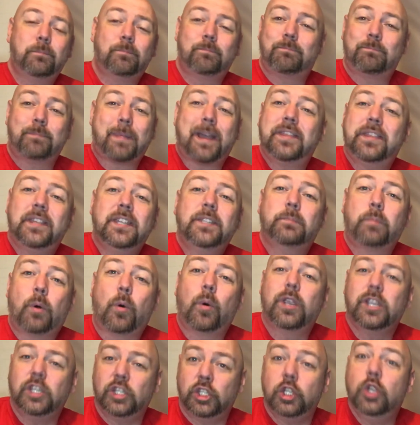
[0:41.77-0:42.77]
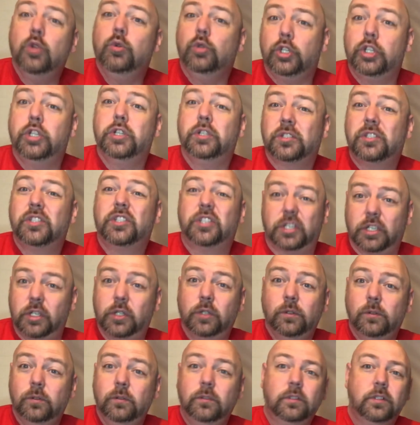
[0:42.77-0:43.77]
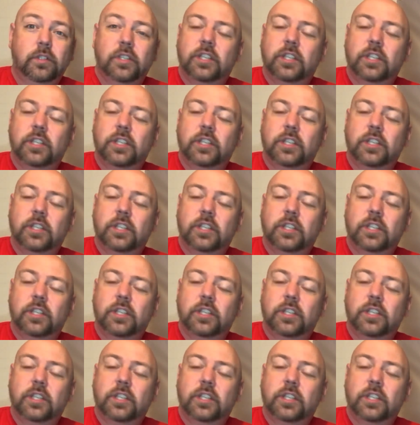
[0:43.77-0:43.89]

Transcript: By this point, you should too.